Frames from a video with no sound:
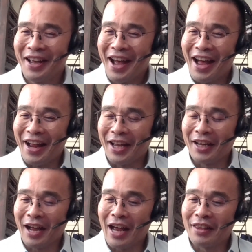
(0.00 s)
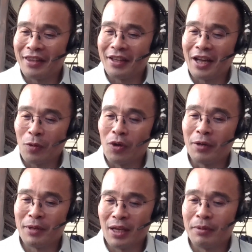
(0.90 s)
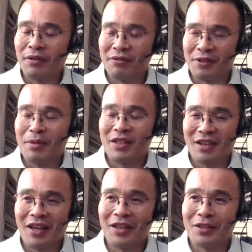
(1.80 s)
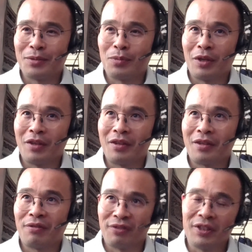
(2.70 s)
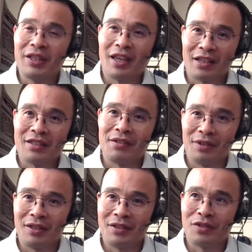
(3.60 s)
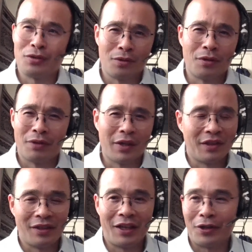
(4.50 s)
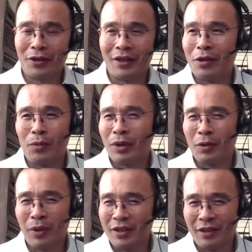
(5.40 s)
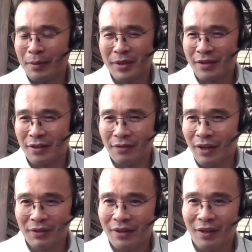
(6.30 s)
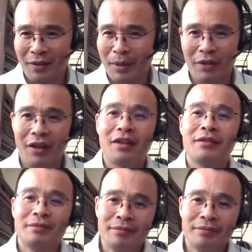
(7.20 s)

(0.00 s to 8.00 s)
I think I want to be able to fill my days with fulfilling activities sooner rather than later, and I don't want to wait until I'm 65 to think about that.